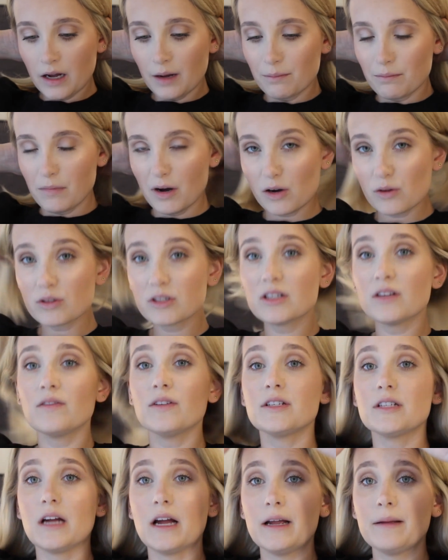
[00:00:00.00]
Most of
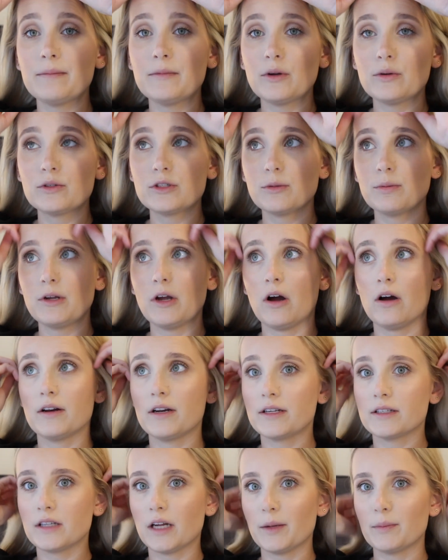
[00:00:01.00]
the time though, to be
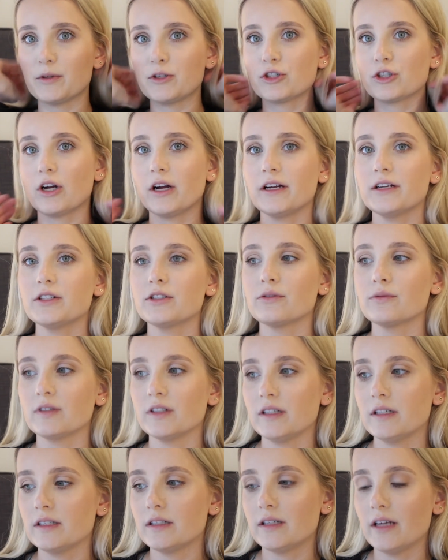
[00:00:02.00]
honest, I've been trying to
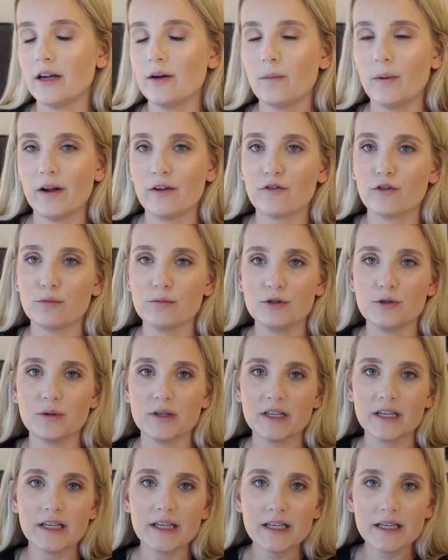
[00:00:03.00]
really stay away from
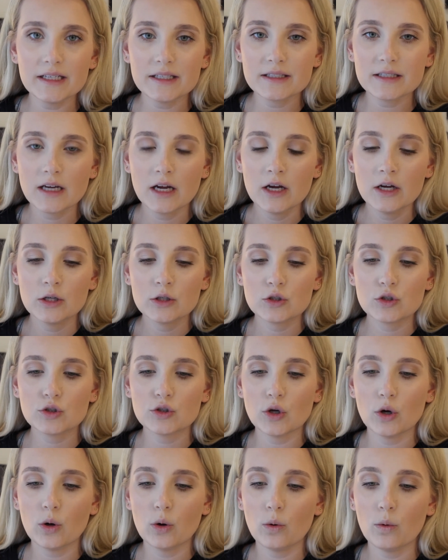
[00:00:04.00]
doing heat,
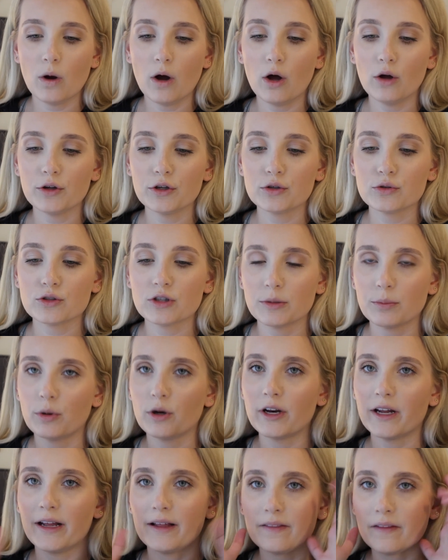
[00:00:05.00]
so I'll usually put
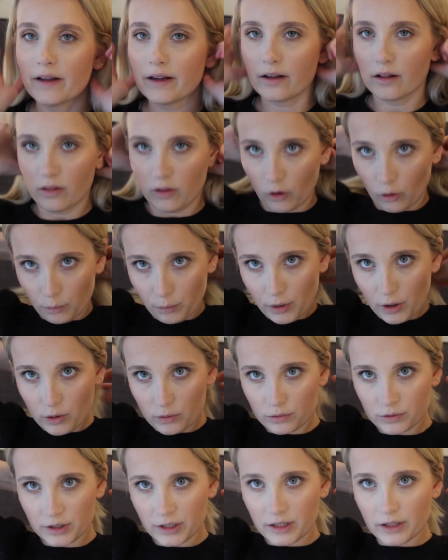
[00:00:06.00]
it in like a low
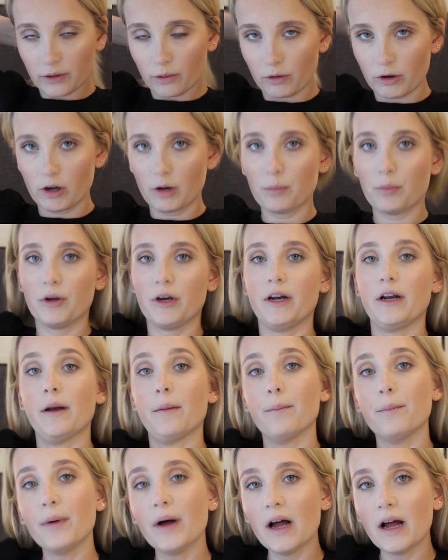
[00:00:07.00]
pony, or I'll put it in a
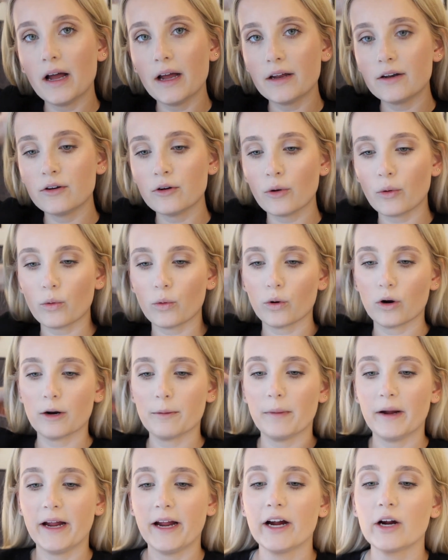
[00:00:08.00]
bun, or
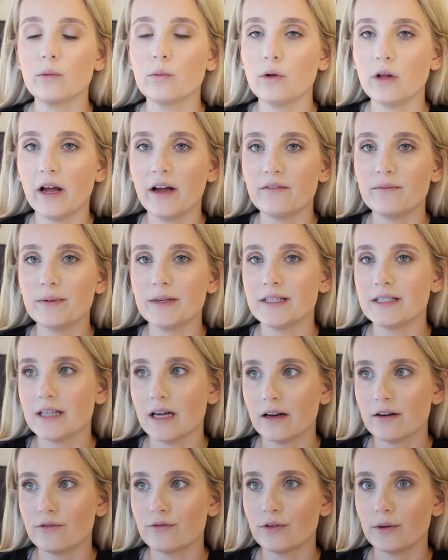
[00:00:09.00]
my hair will have been
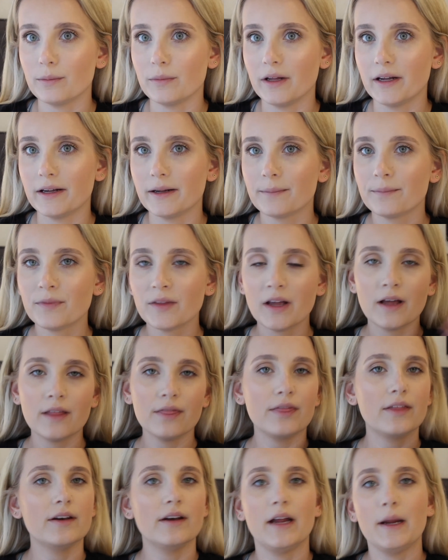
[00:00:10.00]
done from like
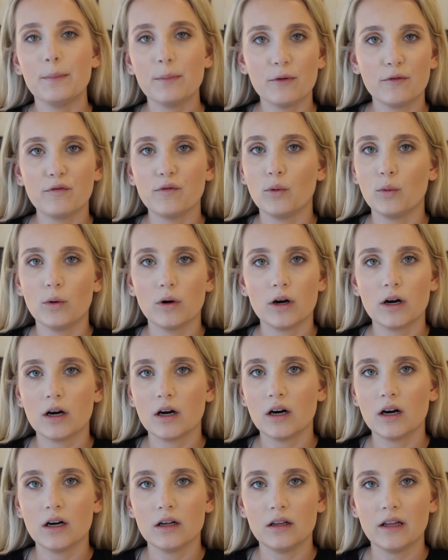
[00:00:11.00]
the night
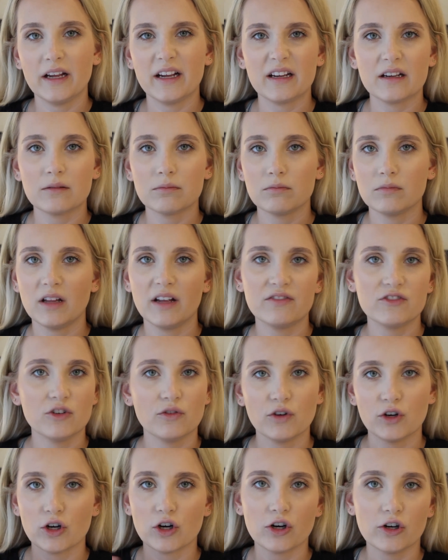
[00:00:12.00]
before, like
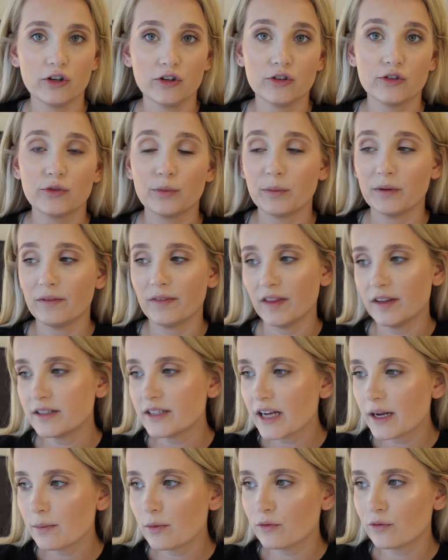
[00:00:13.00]
leftover curls from even the
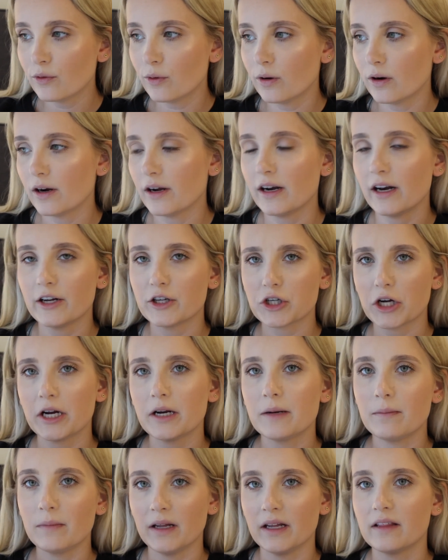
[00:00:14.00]
day before, and I try
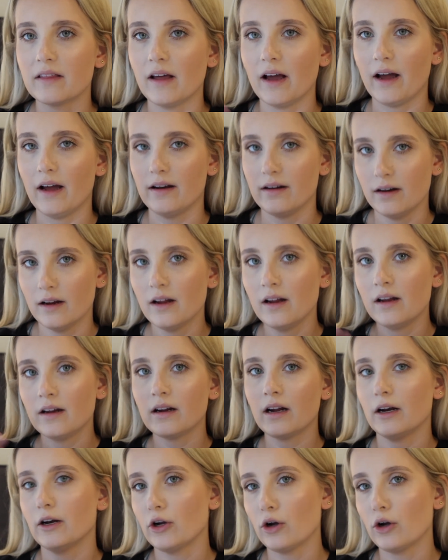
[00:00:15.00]
to make that kind